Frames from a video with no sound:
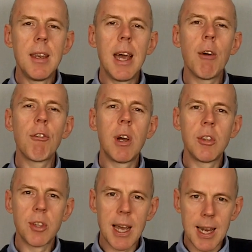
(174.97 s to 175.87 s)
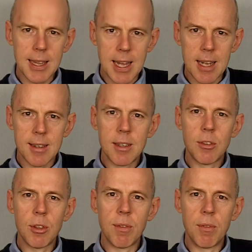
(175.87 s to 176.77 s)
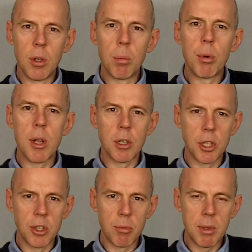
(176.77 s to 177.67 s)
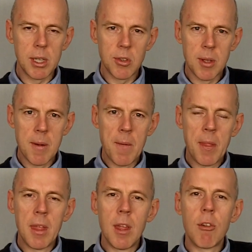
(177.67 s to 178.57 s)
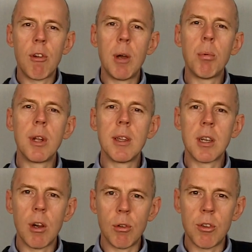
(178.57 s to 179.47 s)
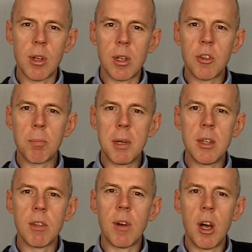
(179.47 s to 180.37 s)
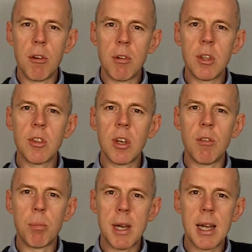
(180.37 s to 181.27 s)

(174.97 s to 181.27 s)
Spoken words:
Now try scaling that to full production speeds. Try putting the codes on at speeds of hundreds of